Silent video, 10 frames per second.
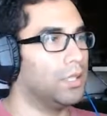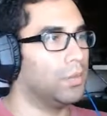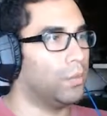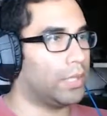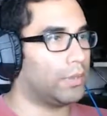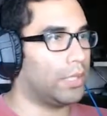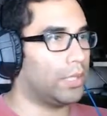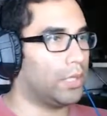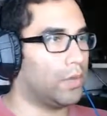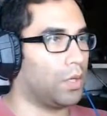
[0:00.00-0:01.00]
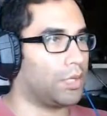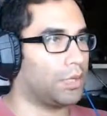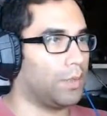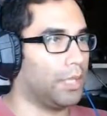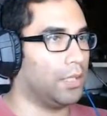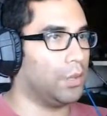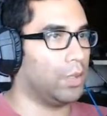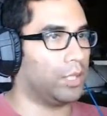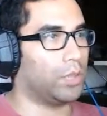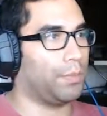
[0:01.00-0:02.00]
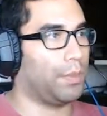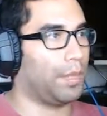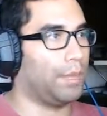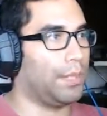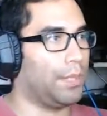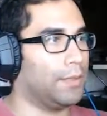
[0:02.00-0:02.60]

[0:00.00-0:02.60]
What is it, my dear? Of course it's me. Who else would I be?